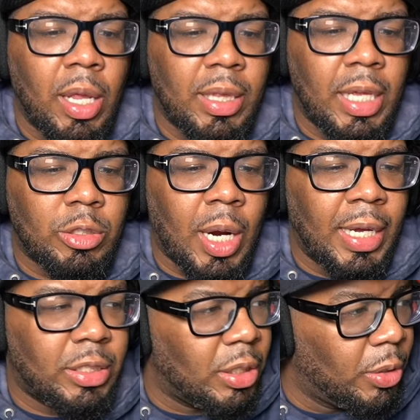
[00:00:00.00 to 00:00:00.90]
that they
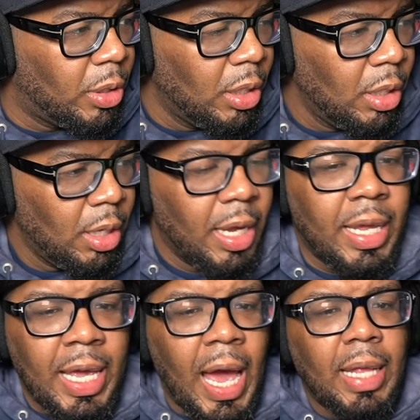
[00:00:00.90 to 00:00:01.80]
try to
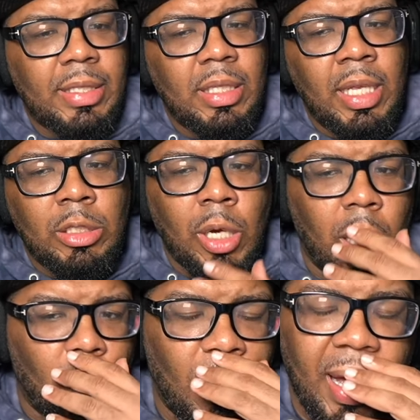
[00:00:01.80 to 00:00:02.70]

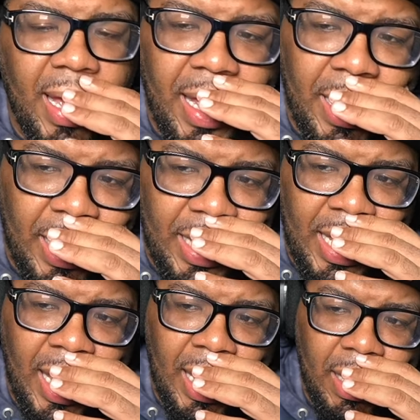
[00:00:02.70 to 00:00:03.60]
go ahead and
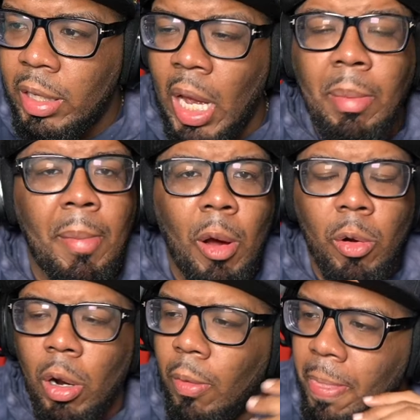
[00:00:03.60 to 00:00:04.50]
get
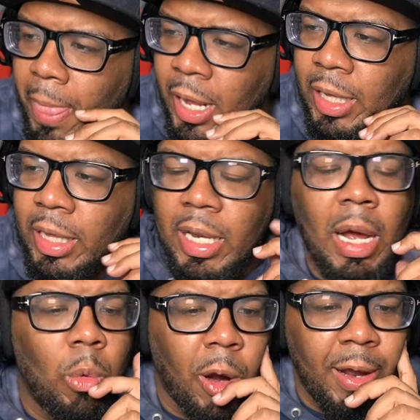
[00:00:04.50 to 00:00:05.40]
Yamamoto, and it did
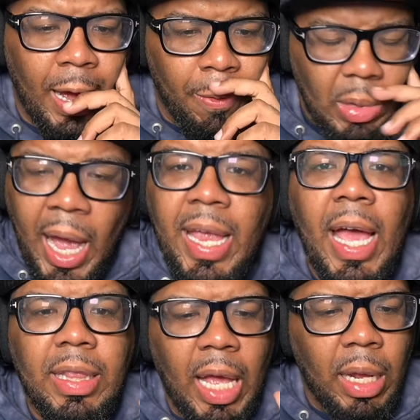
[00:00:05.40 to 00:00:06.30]
not work out. I
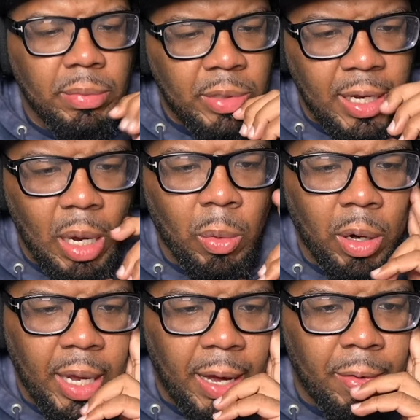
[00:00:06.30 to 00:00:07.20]
get that, did not
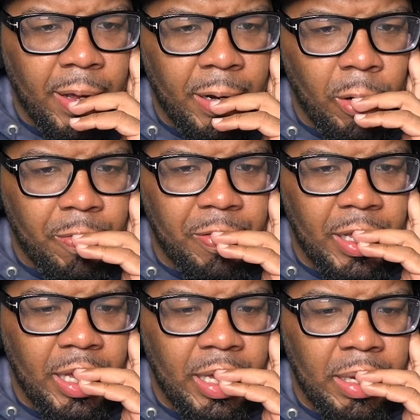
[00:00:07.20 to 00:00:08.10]
work out. And
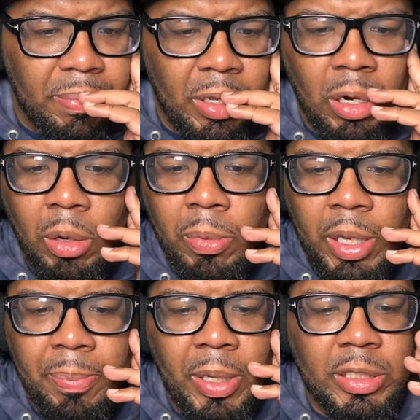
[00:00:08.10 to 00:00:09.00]
hopefully, you know,
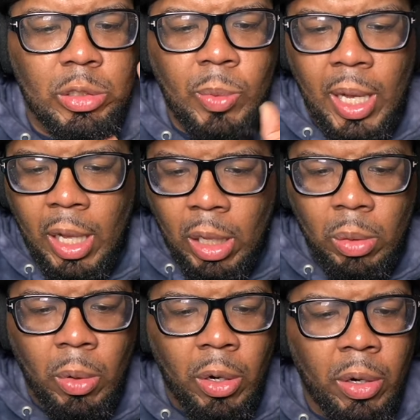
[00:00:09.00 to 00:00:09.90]
he pitches well
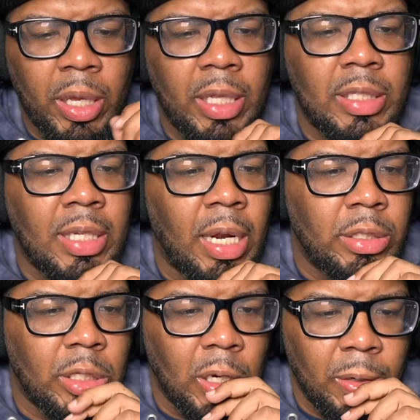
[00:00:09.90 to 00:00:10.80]
where he decided
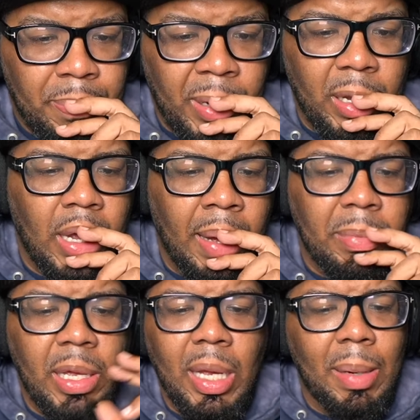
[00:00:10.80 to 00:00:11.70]
to go. But I'm
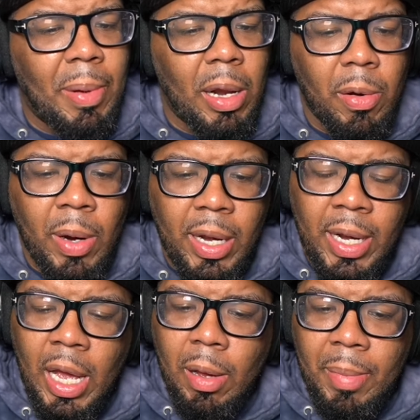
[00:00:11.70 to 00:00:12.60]
thinking about it right
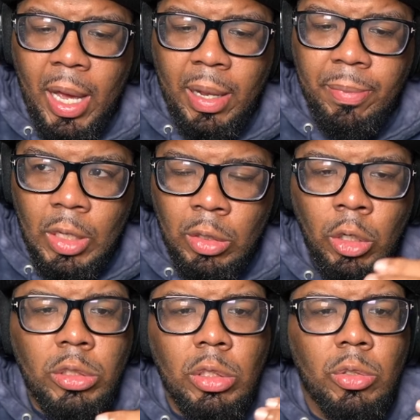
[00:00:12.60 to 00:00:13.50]
now, man.
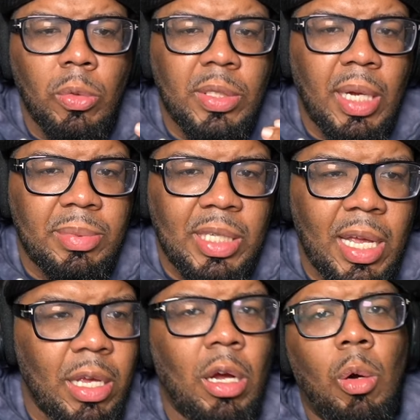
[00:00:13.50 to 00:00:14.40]
There's a two-time Cy
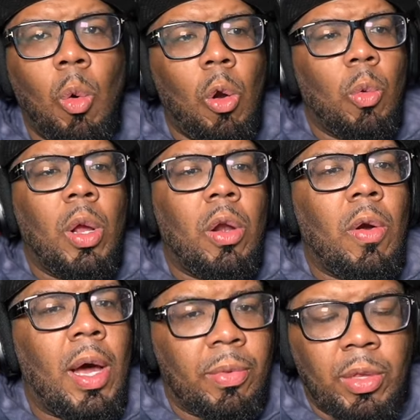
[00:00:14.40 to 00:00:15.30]
Young Award
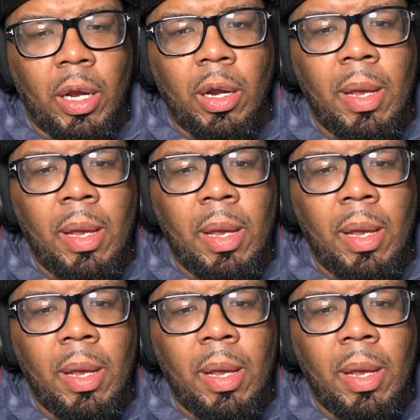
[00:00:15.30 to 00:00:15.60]
winner out there